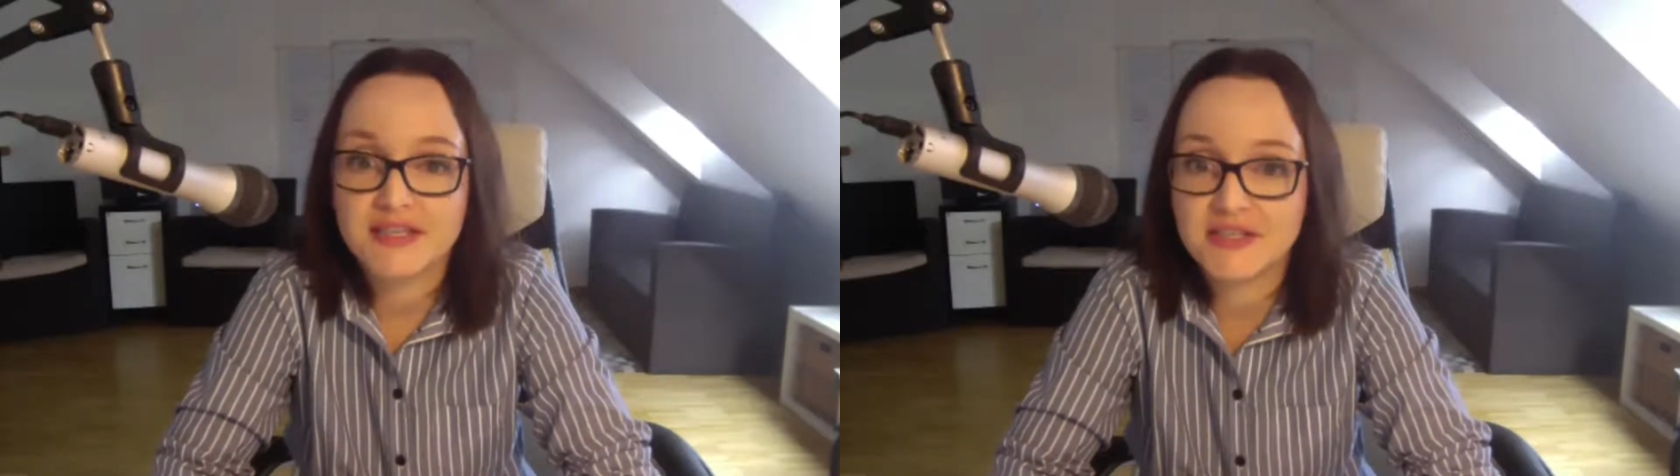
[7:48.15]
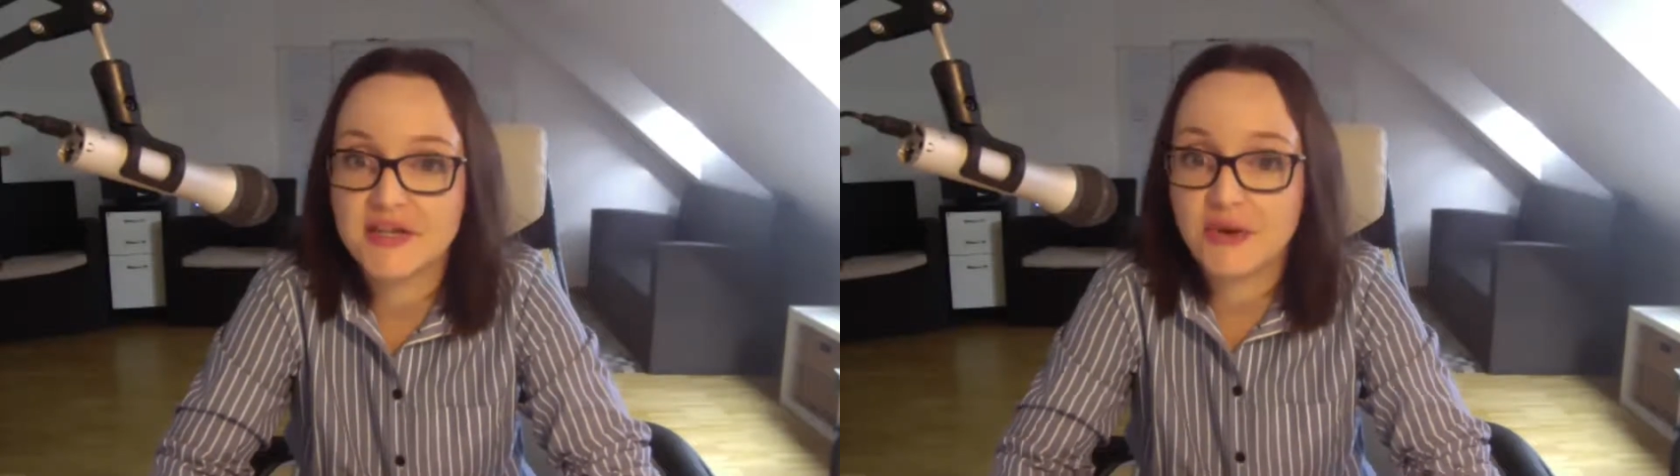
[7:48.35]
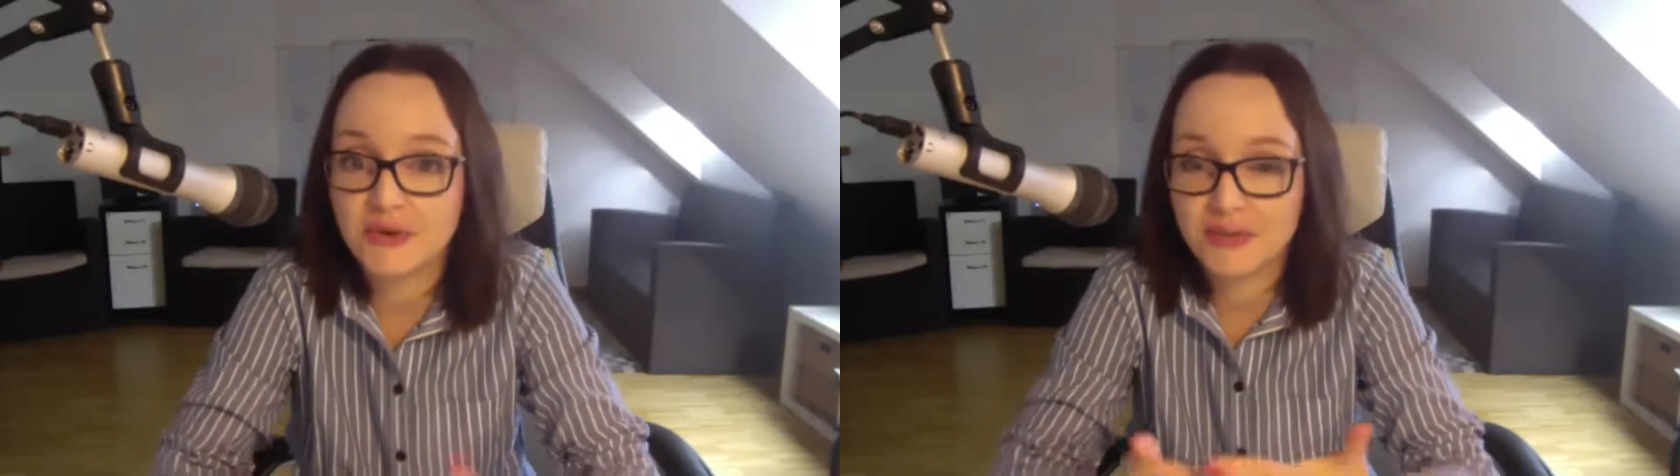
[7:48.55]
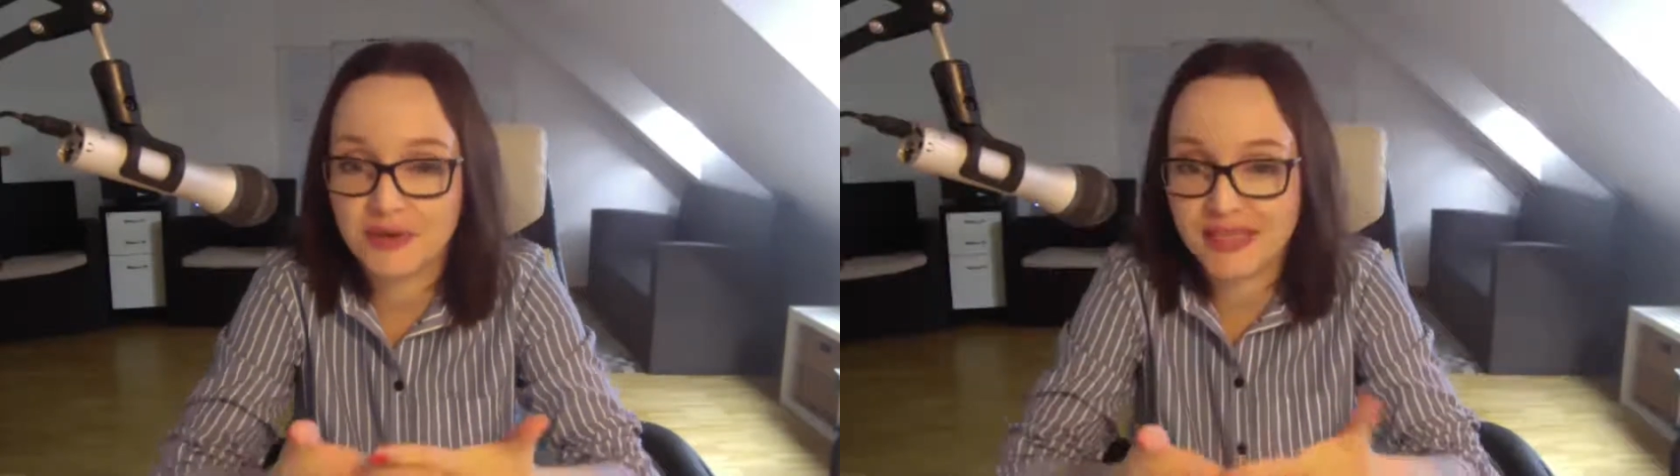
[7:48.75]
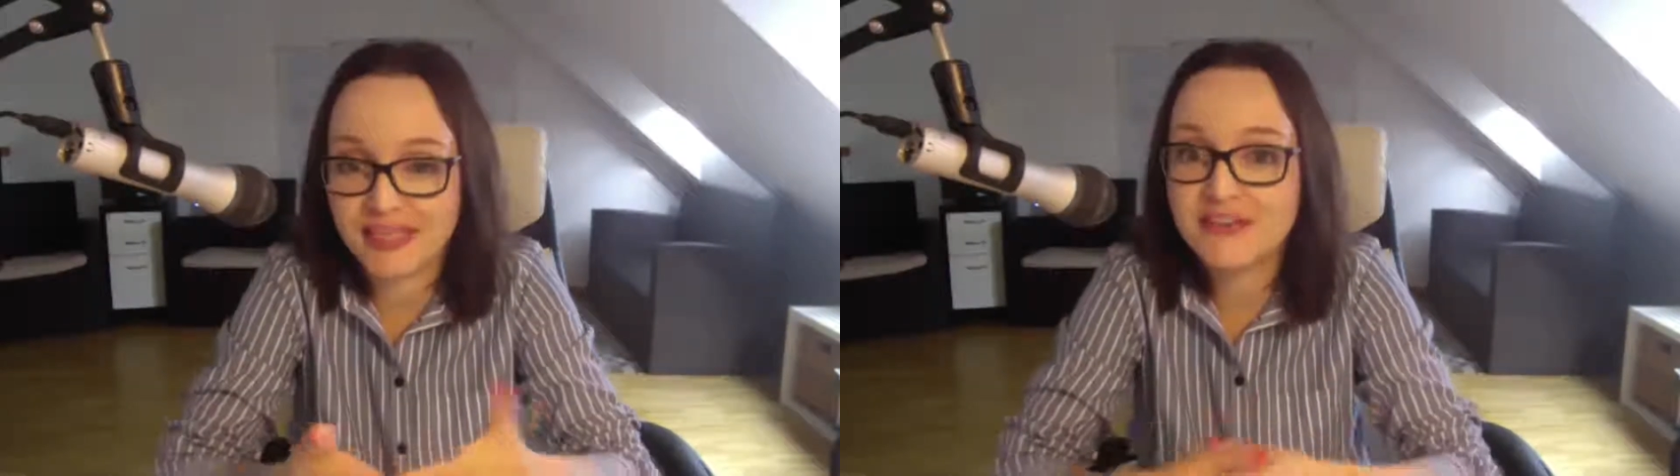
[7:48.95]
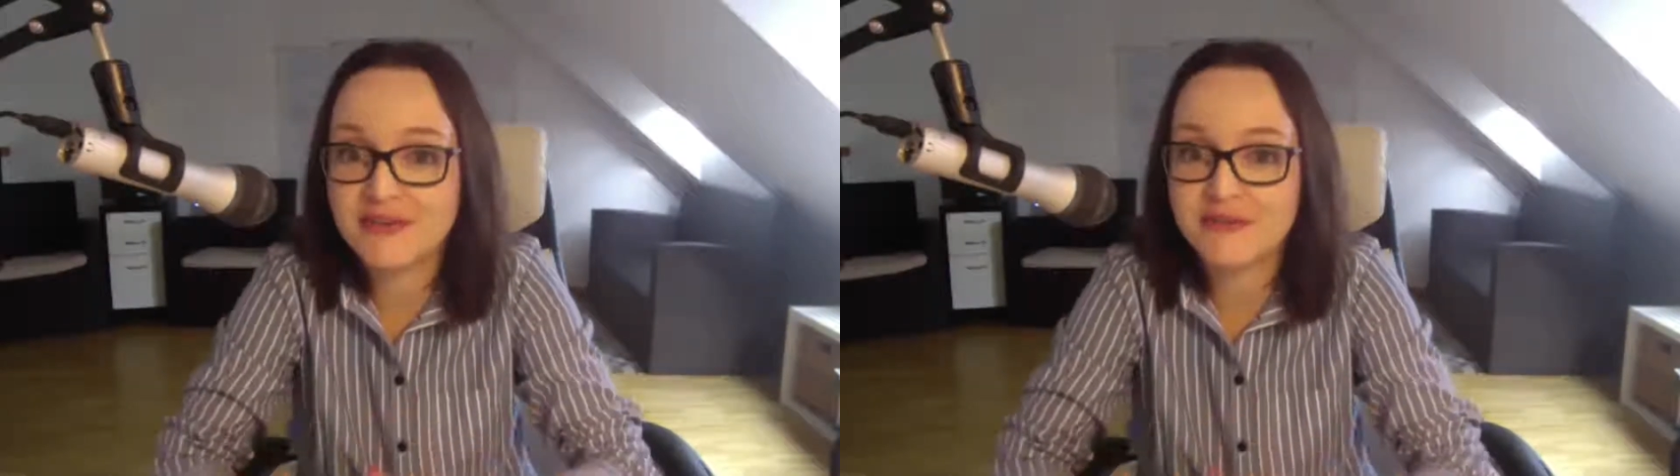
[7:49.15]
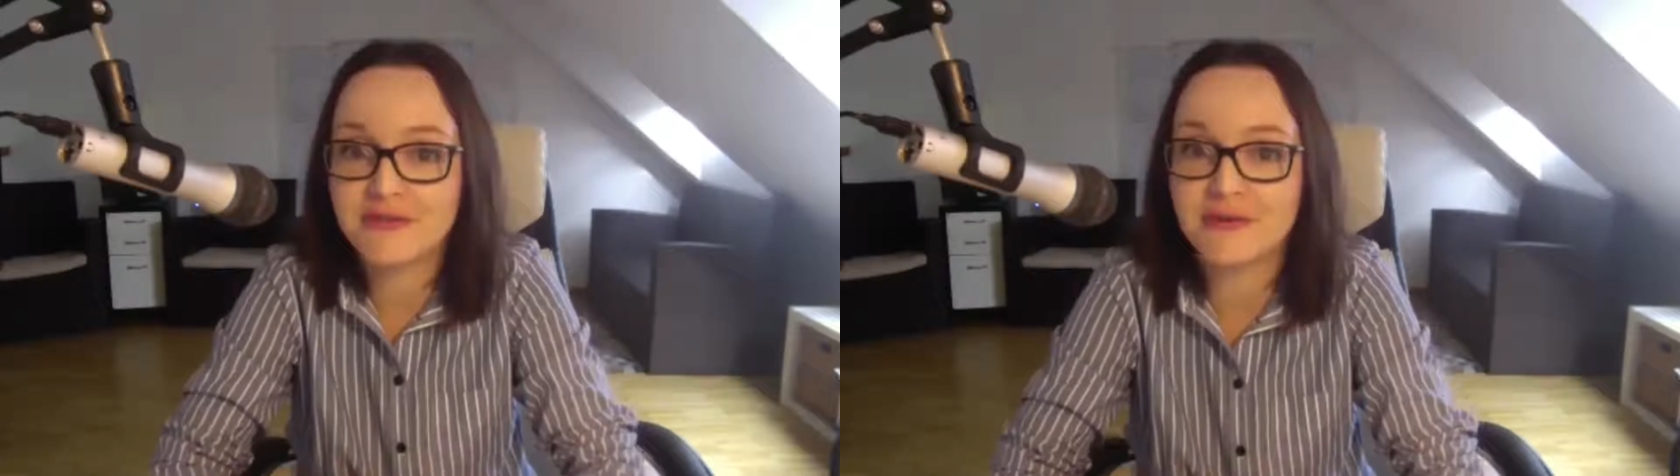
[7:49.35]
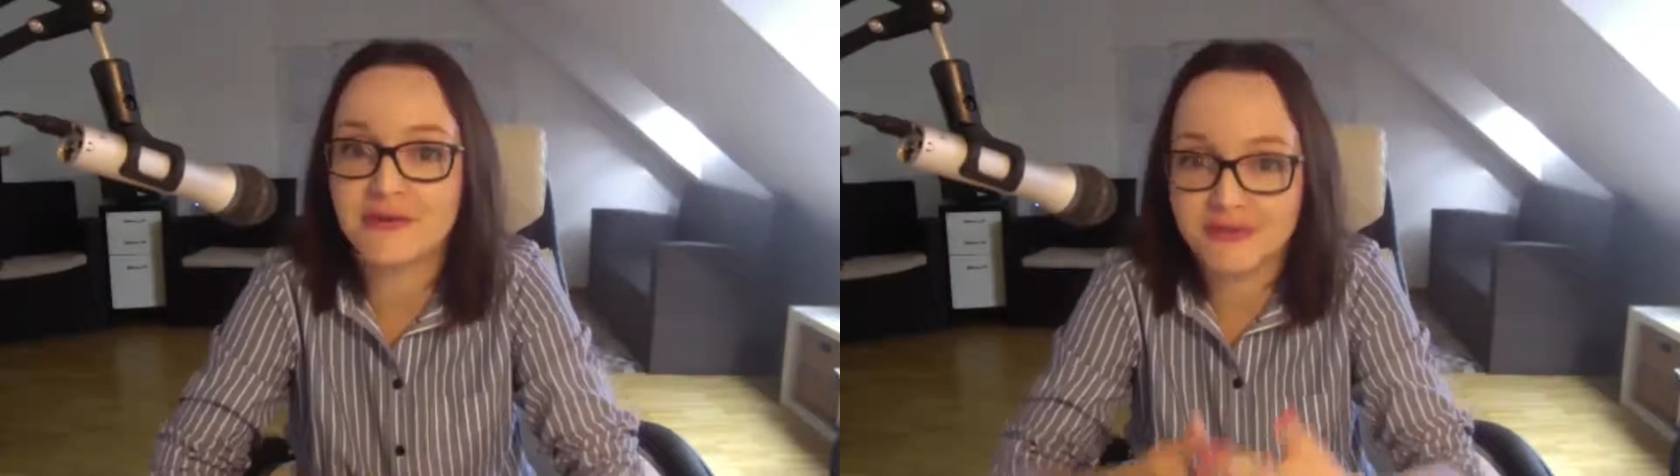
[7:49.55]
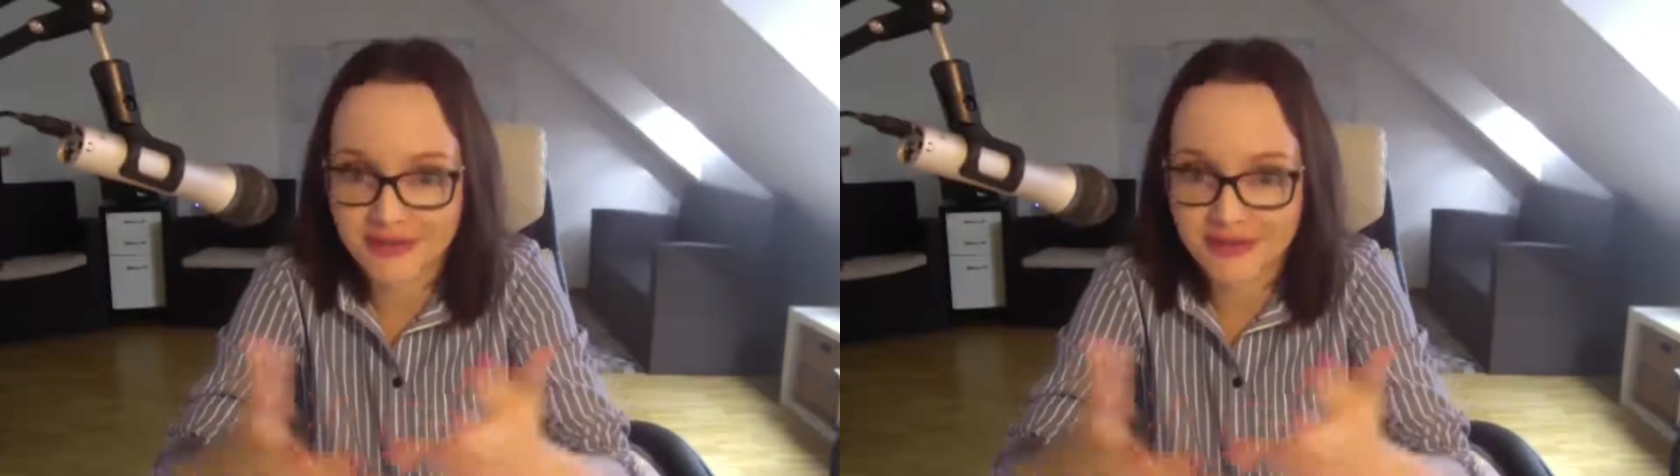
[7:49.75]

is going to be an interview